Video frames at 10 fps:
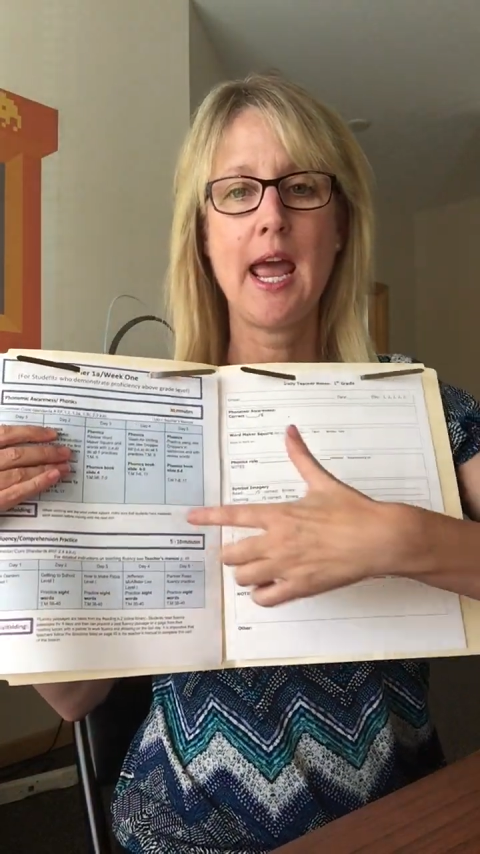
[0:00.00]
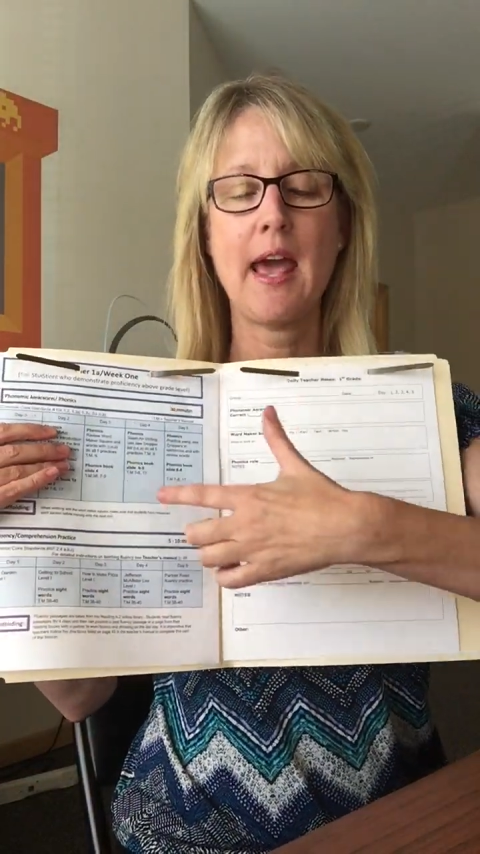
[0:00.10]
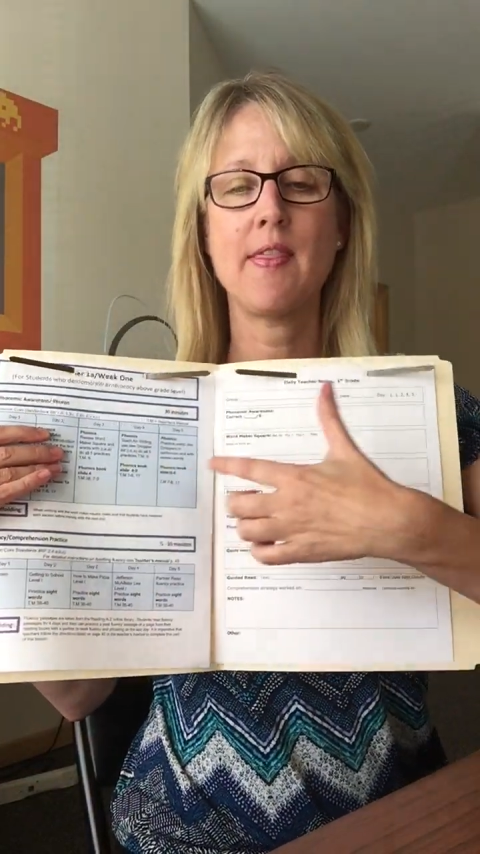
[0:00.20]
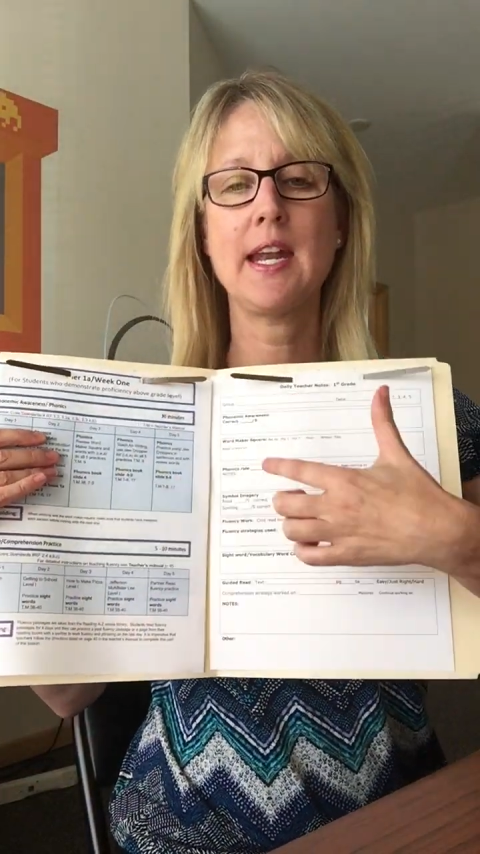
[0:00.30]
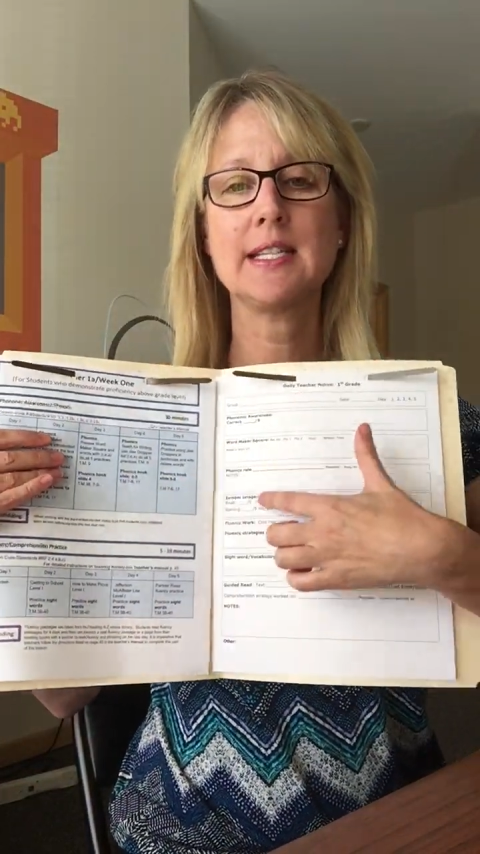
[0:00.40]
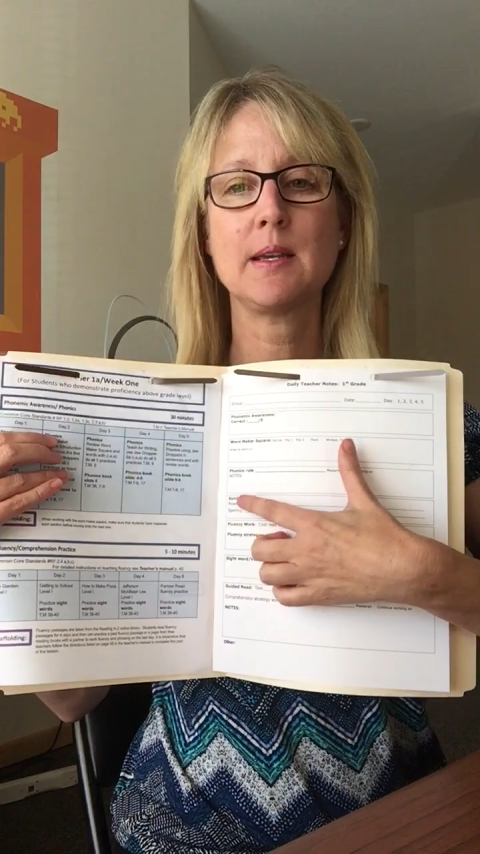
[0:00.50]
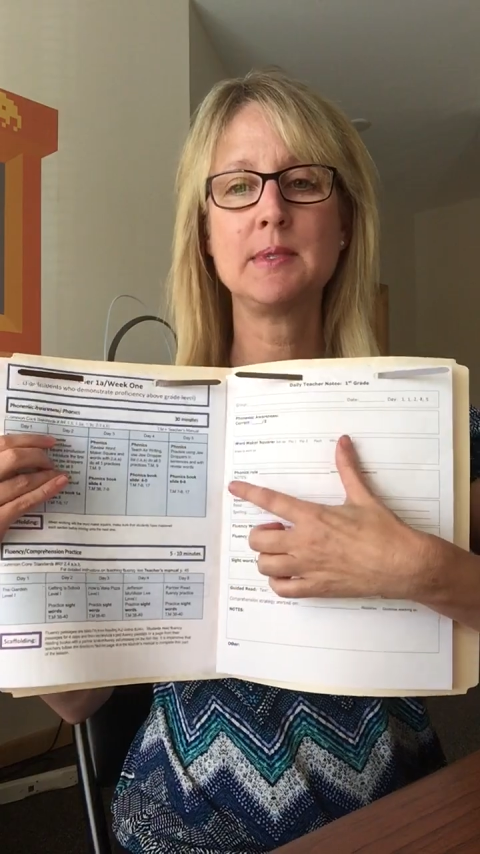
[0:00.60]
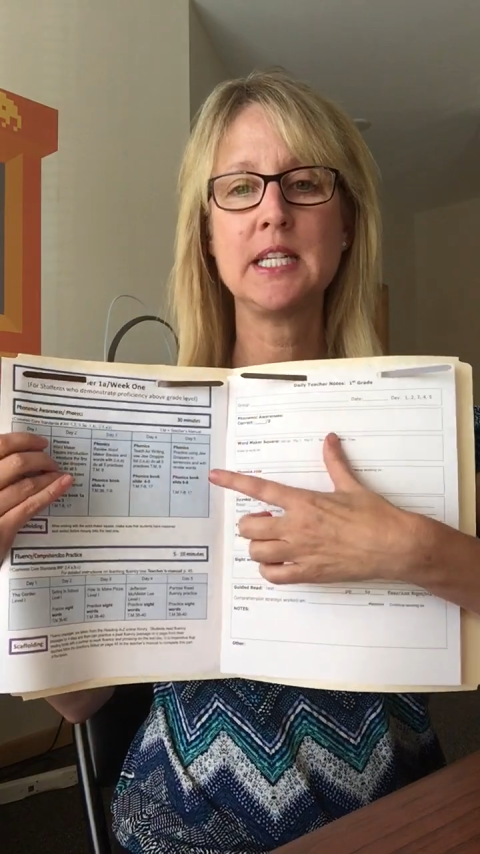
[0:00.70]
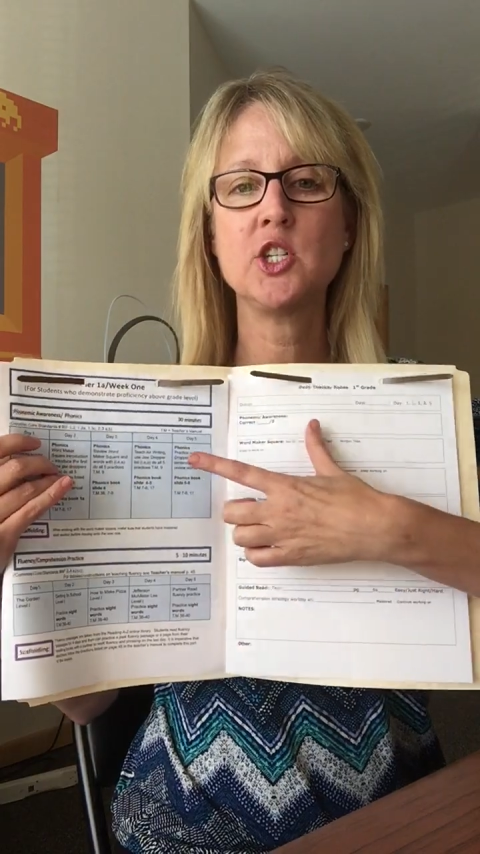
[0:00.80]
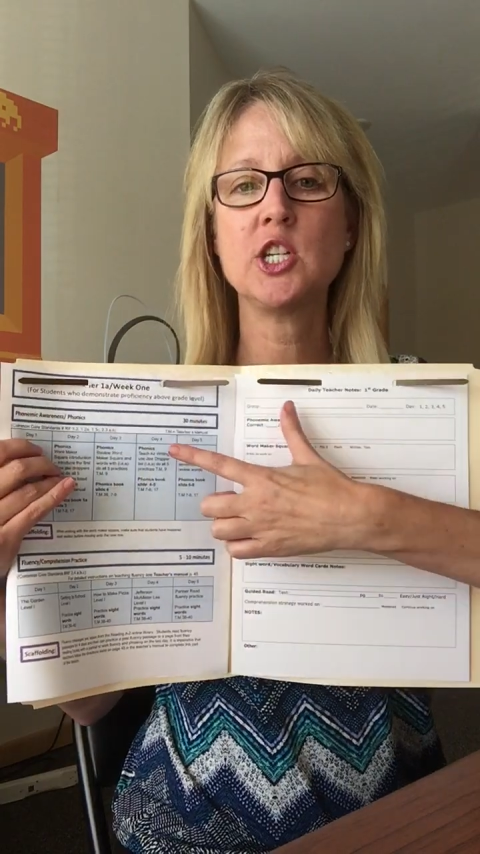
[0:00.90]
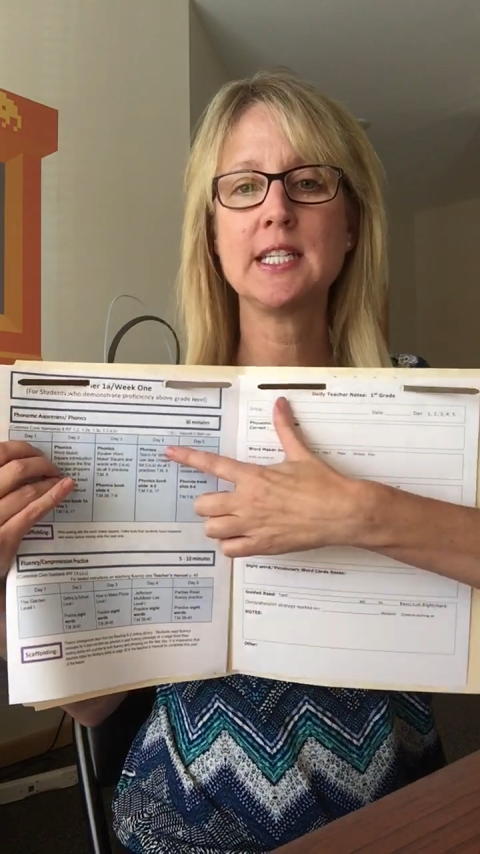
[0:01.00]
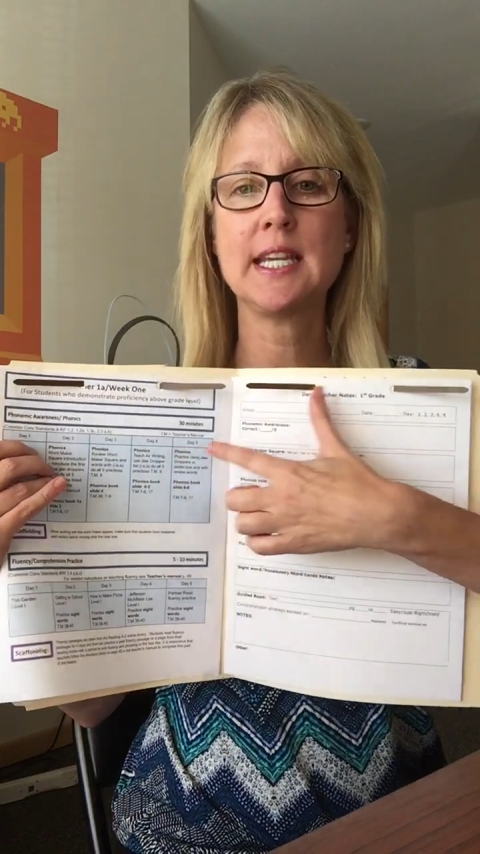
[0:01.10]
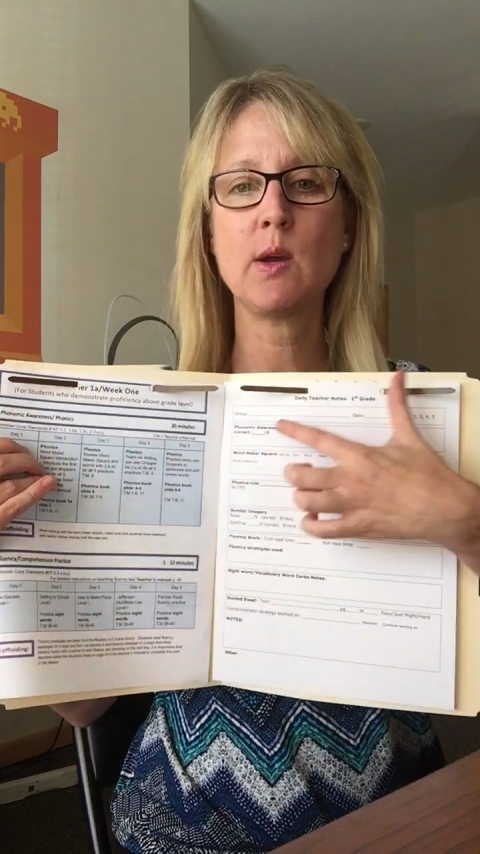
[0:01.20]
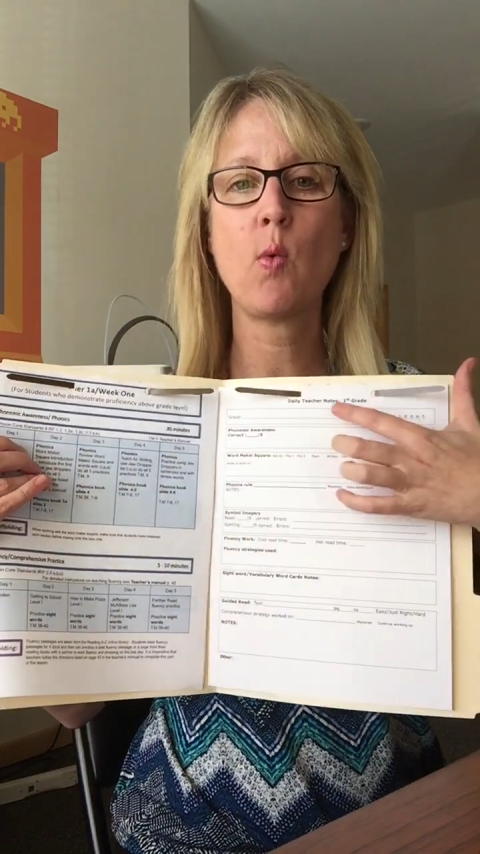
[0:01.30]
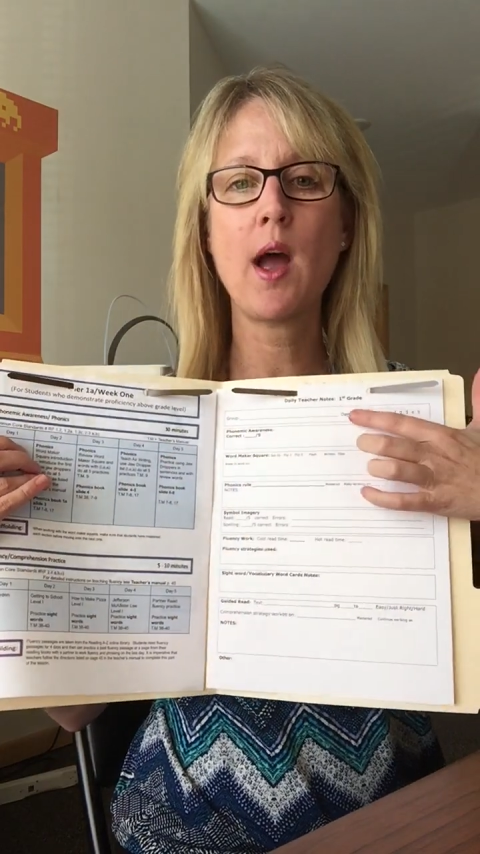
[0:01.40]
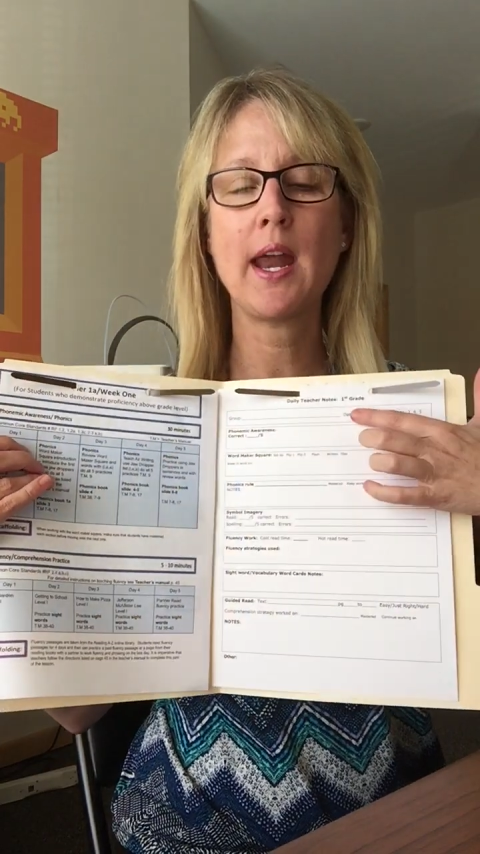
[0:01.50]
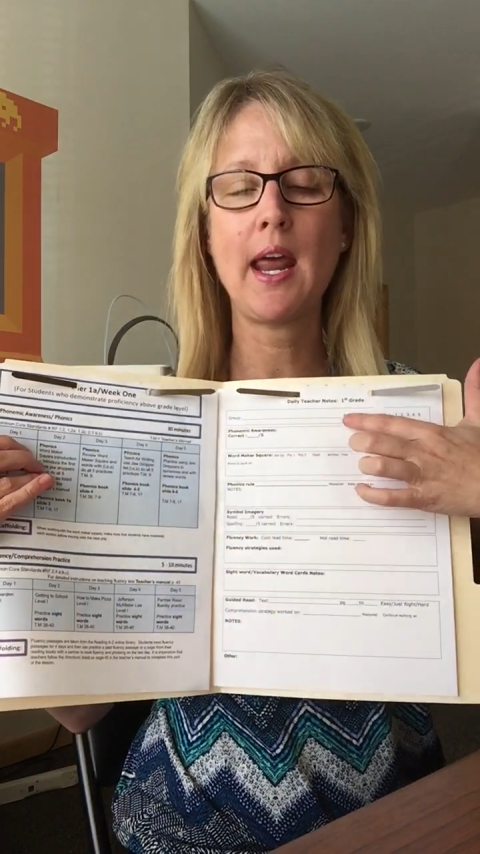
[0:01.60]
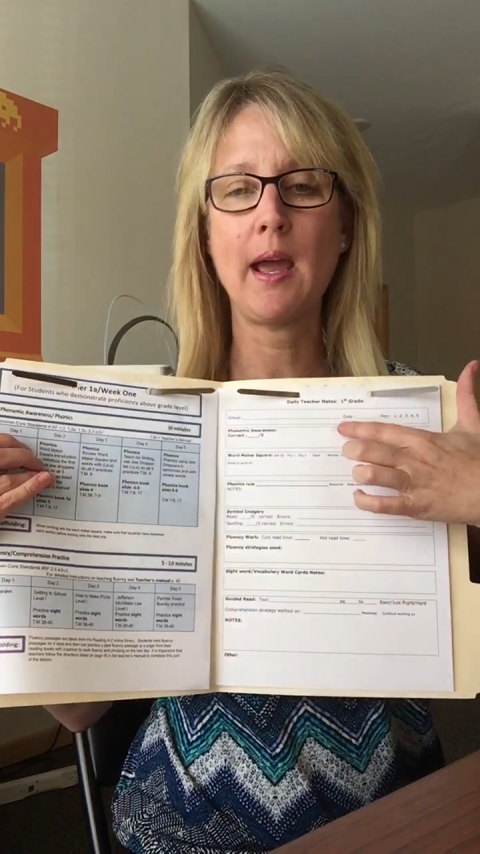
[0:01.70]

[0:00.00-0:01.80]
And then as I'm teaching day 1,